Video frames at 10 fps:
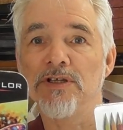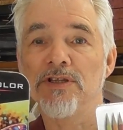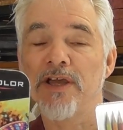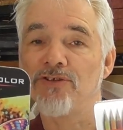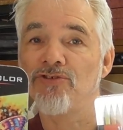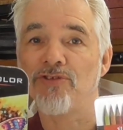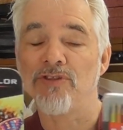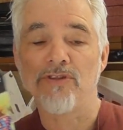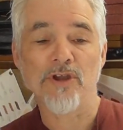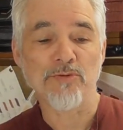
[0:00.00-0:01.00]
That's
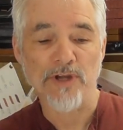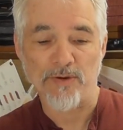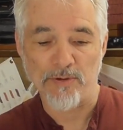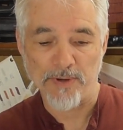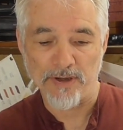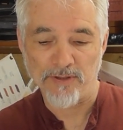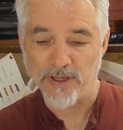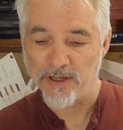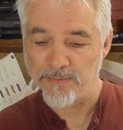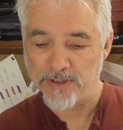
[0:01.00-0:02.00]
no doubt about that.
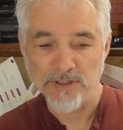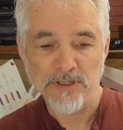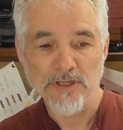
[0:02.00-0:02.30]
I mean,